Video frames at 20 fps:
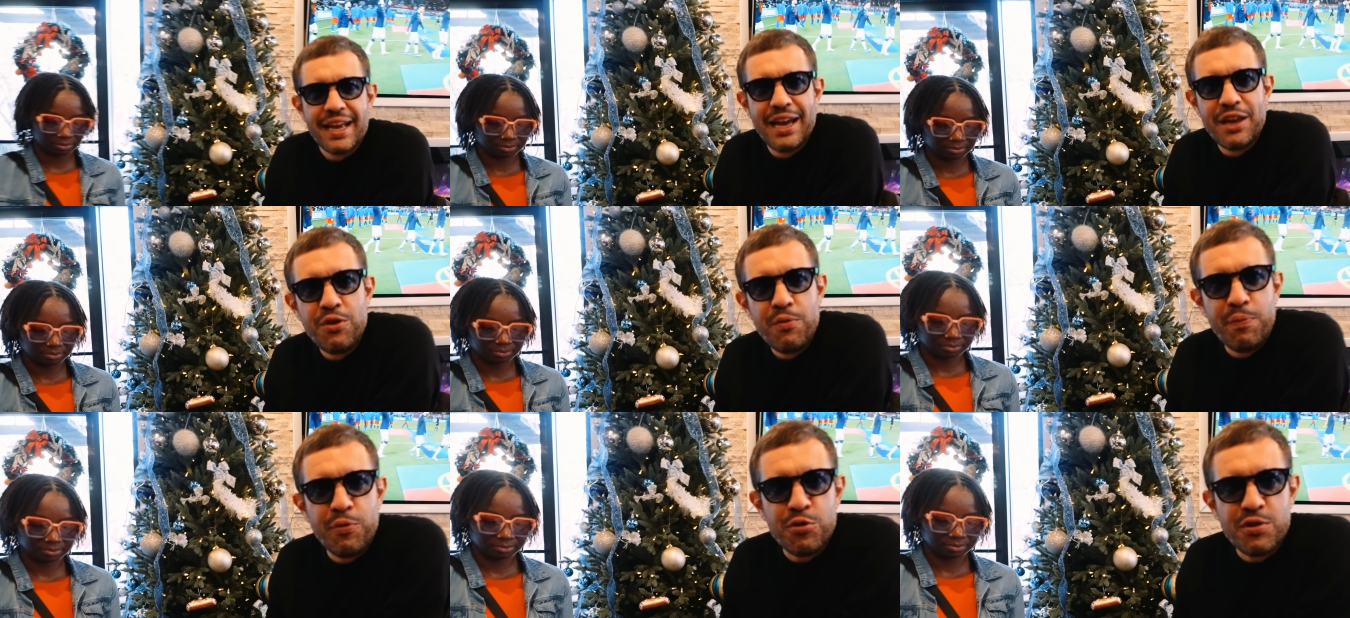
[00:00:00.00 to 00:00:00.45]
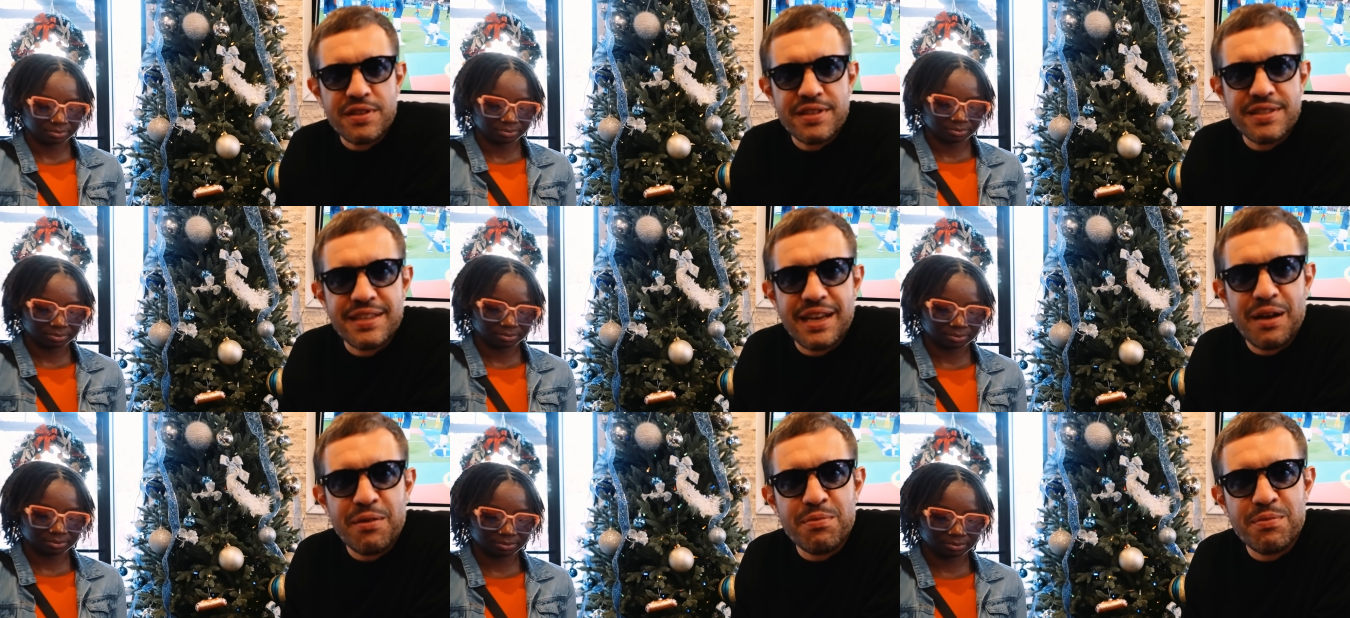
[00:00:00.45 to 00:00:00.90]
Speaker 1: Can you put
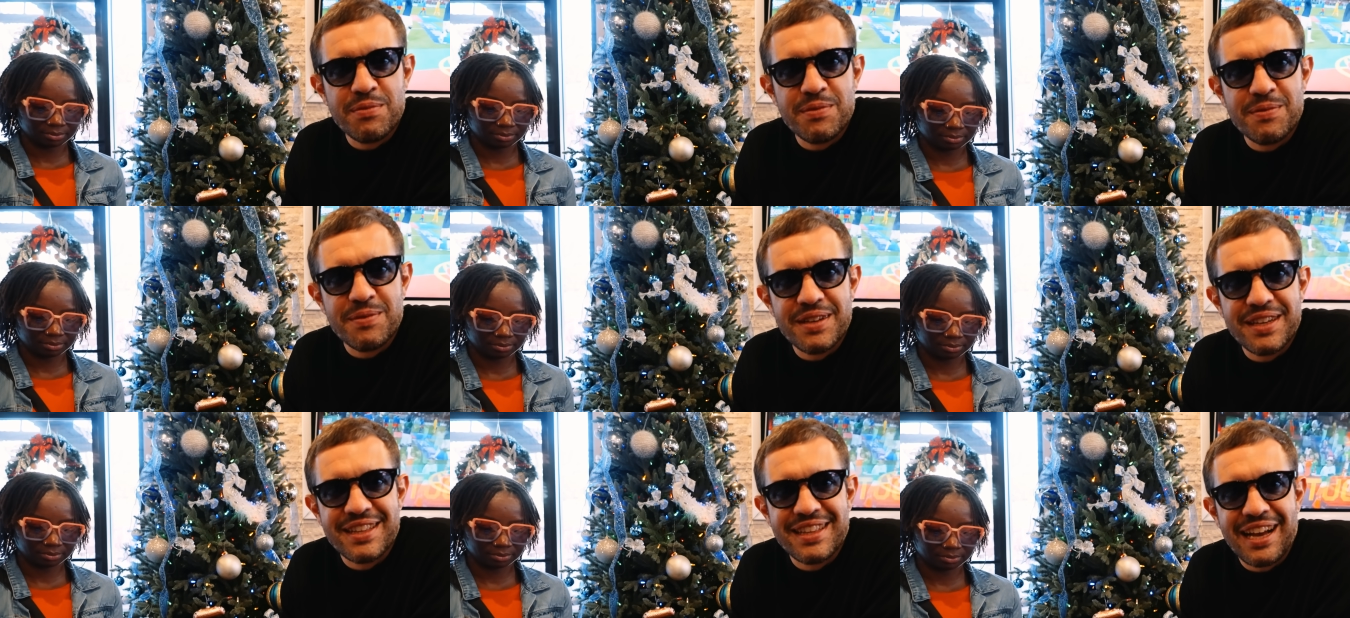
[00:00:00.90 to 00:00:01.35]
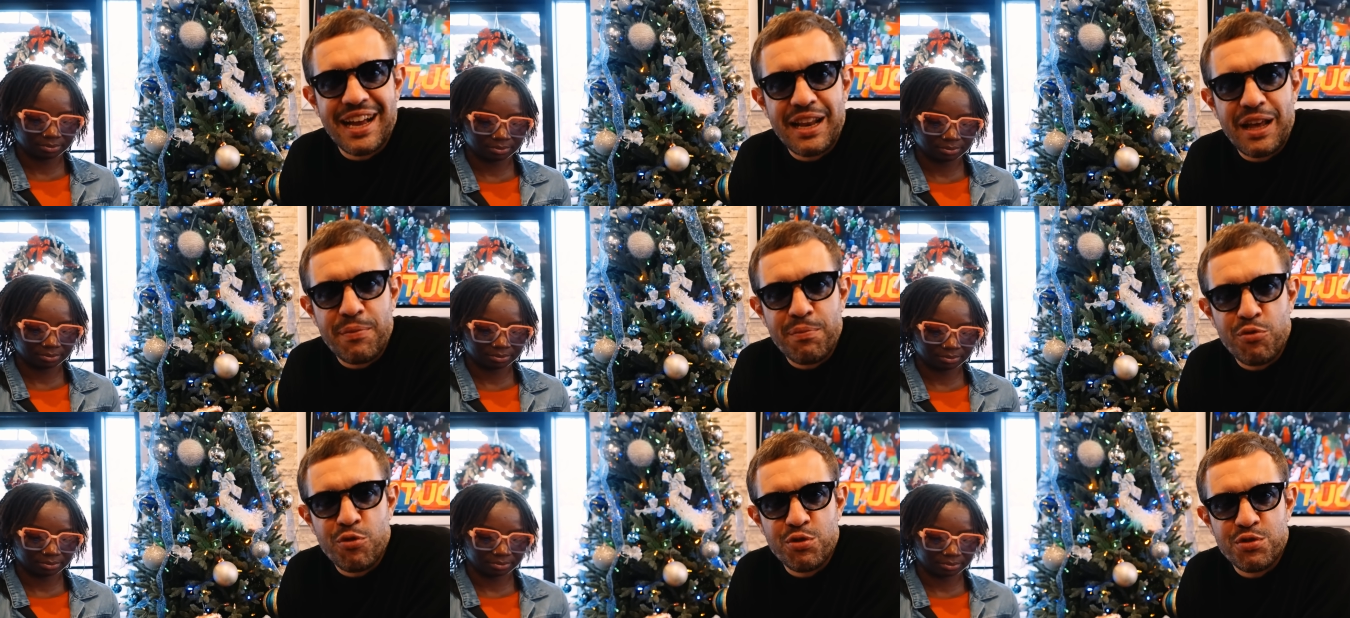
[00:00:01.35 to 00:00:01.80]
some
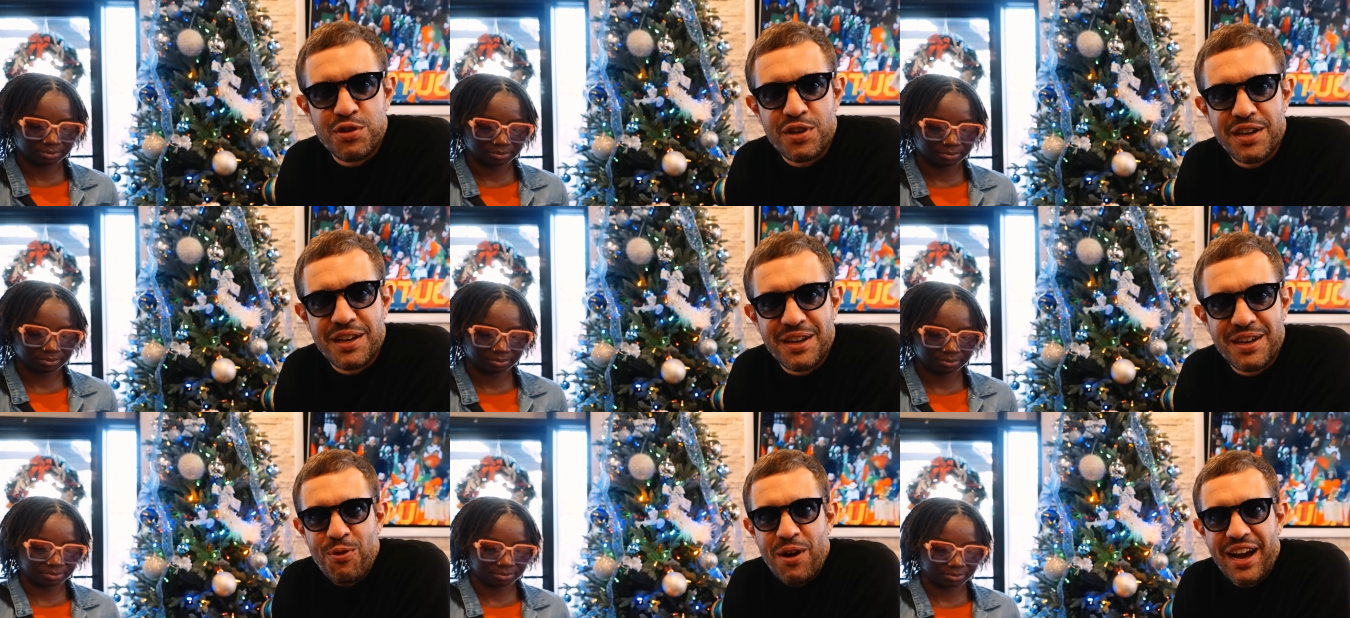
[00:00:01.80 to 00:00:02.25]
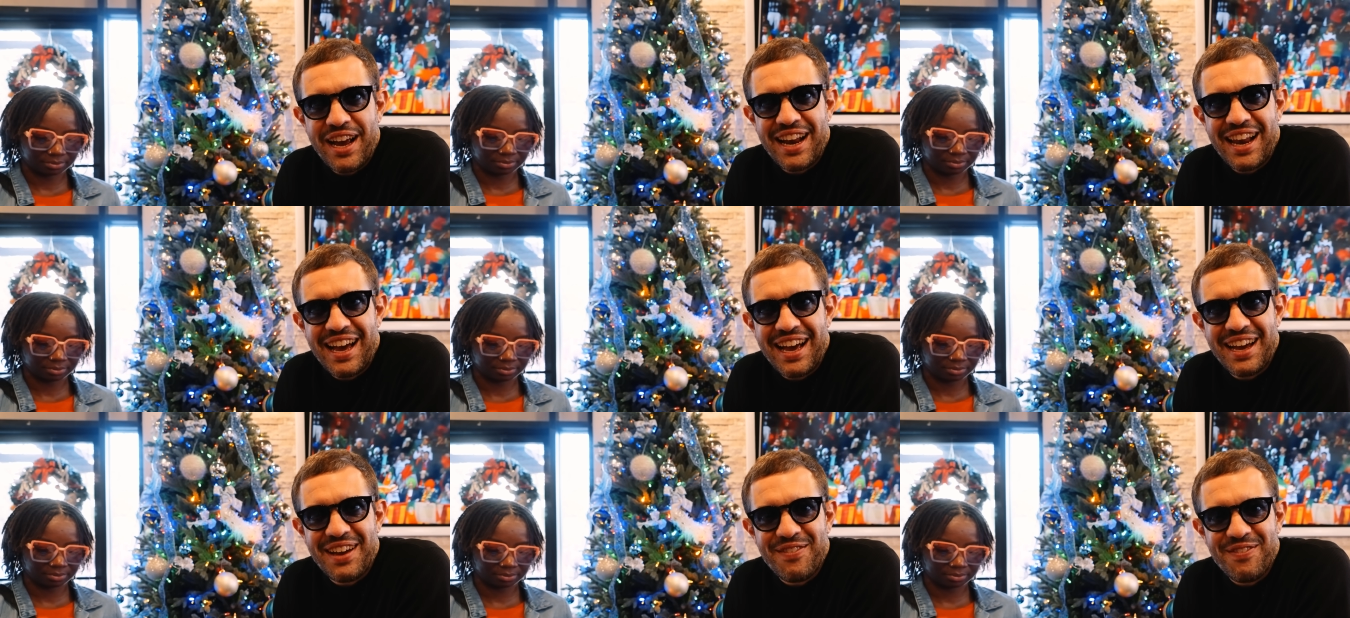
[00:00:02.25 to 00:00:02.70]
Italian music while
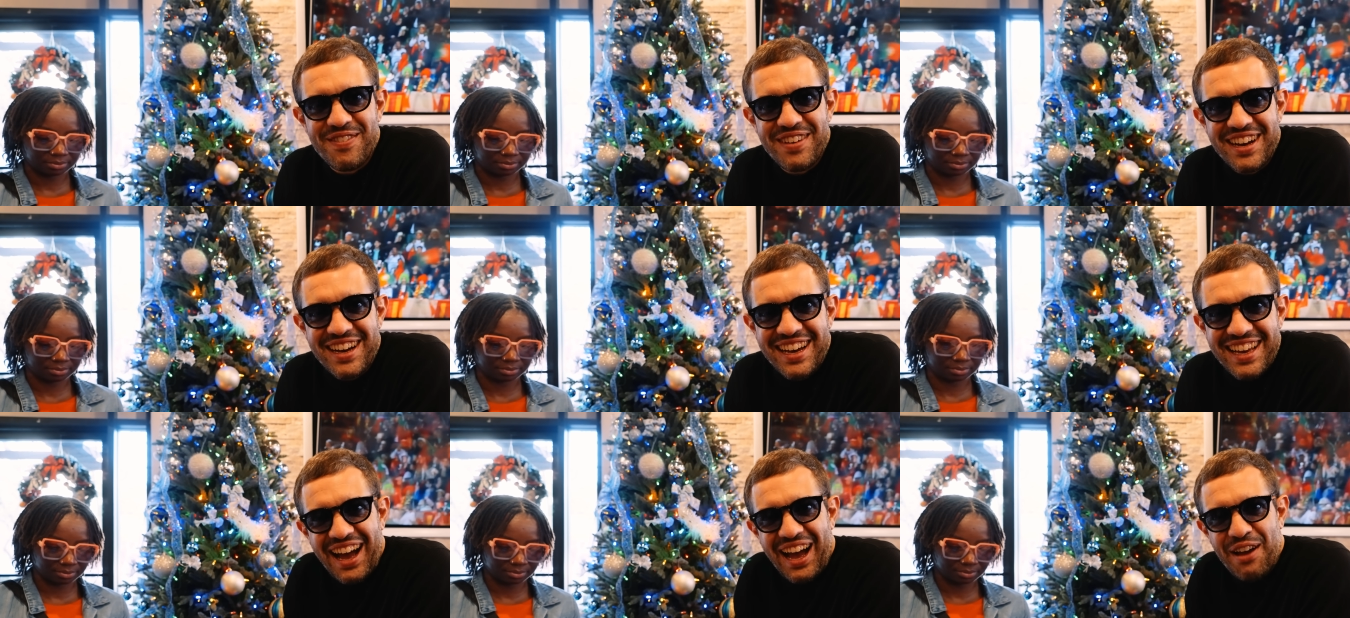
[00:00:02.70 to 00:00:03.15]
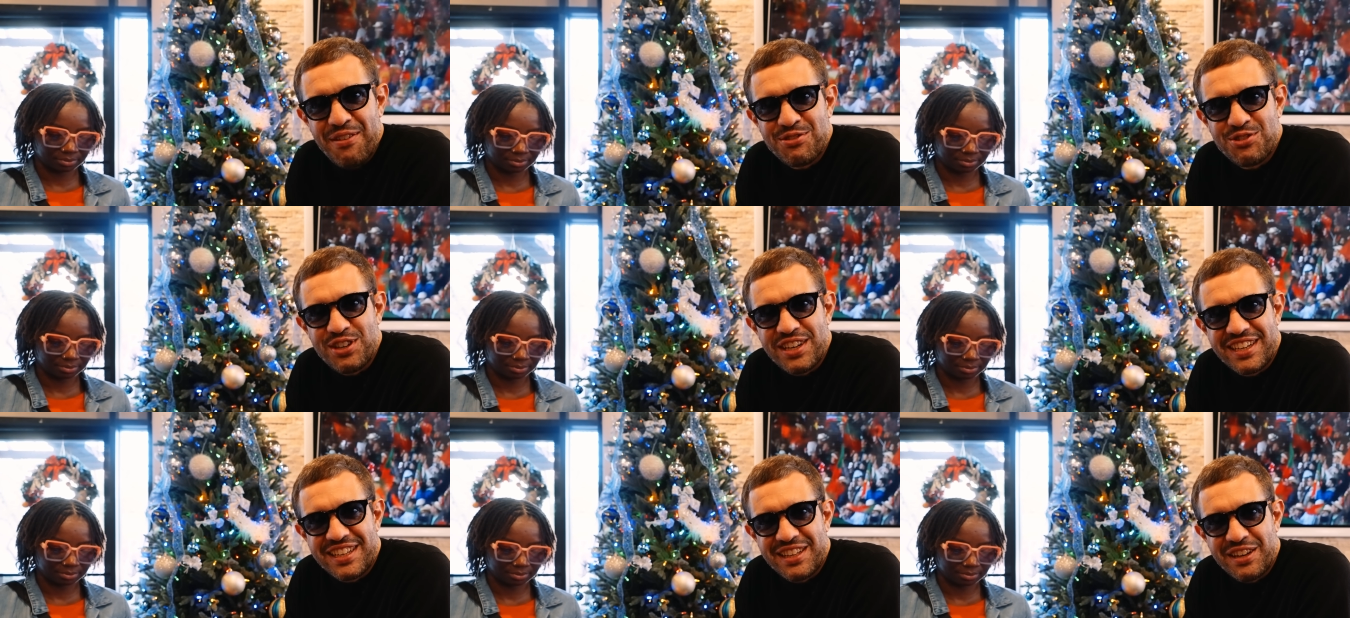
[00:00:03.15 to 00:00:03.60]
I'm uh, I'm
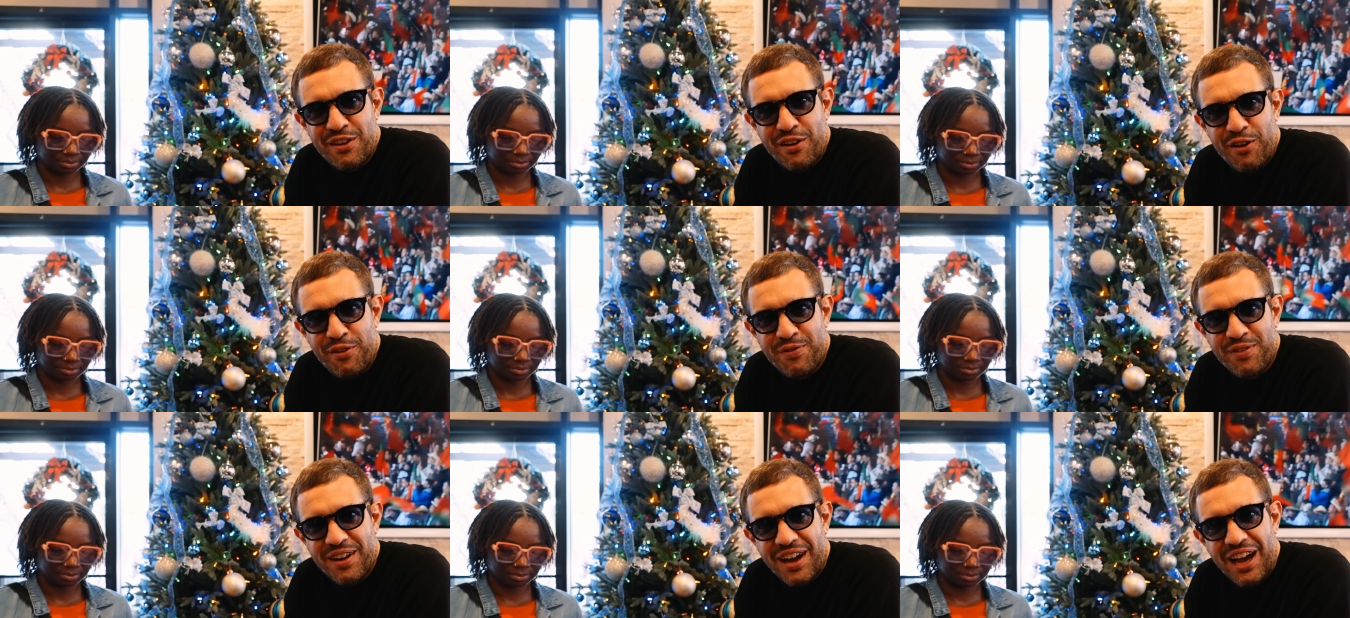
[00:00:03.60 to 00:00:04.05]
drinking the coffee?